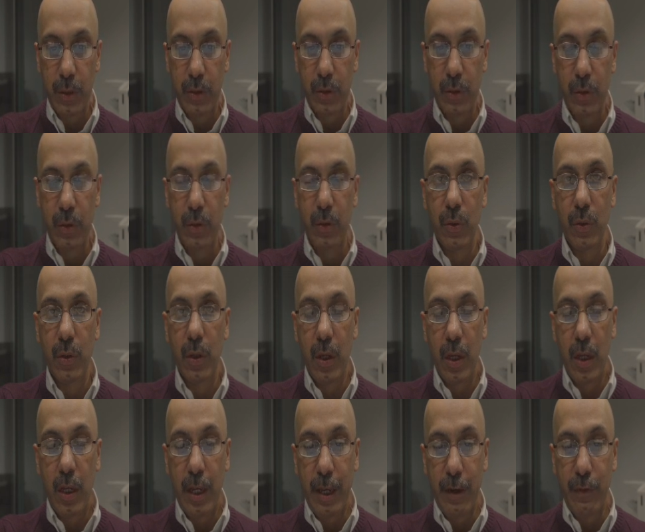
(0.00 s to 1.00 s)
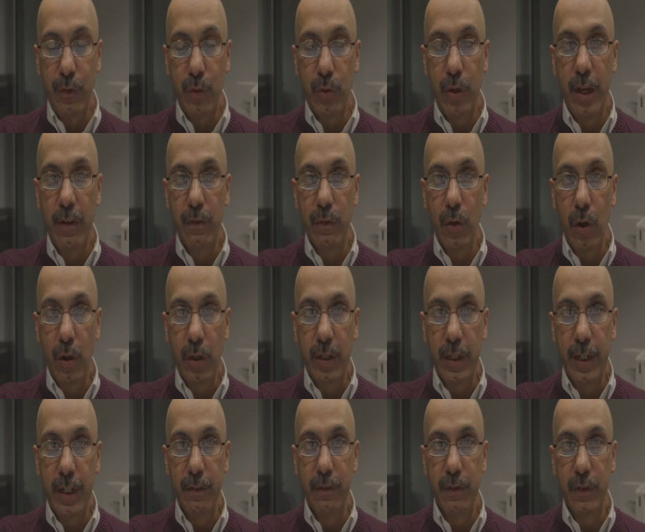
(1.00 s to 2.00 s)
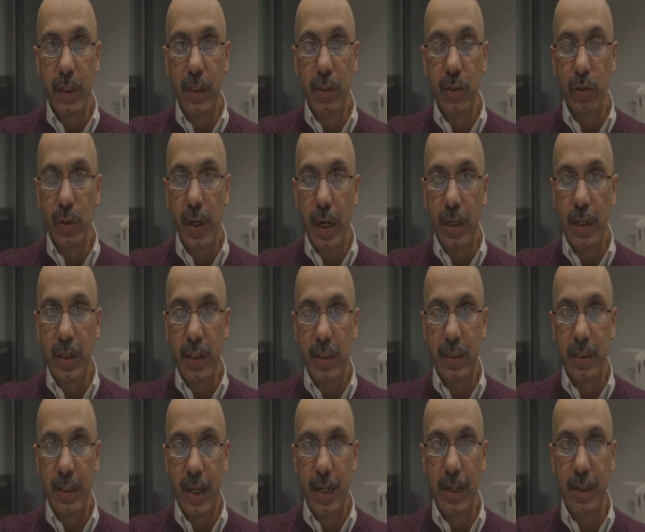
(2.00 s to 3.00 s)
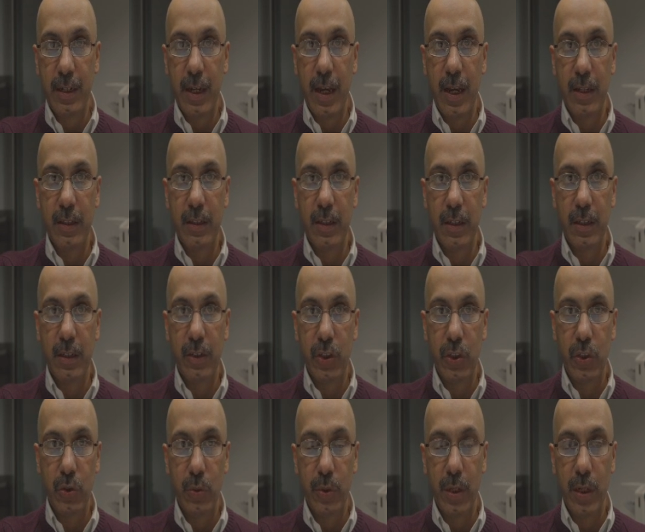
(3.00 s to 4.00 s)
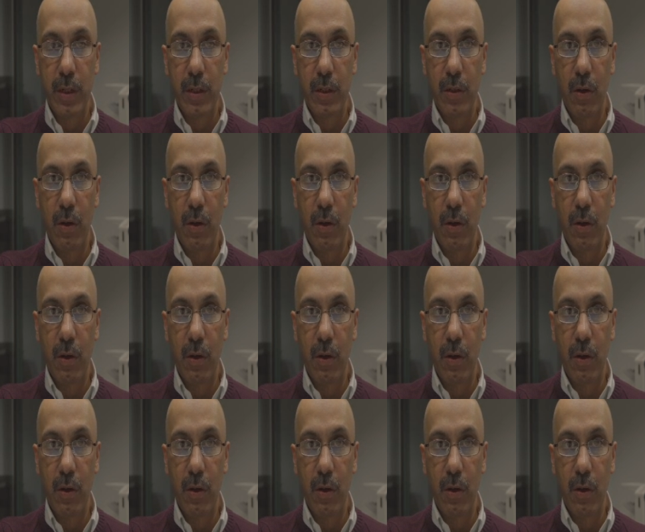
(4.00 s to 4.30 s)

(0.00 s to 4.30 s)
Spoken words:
So if you have not lived in United States as a student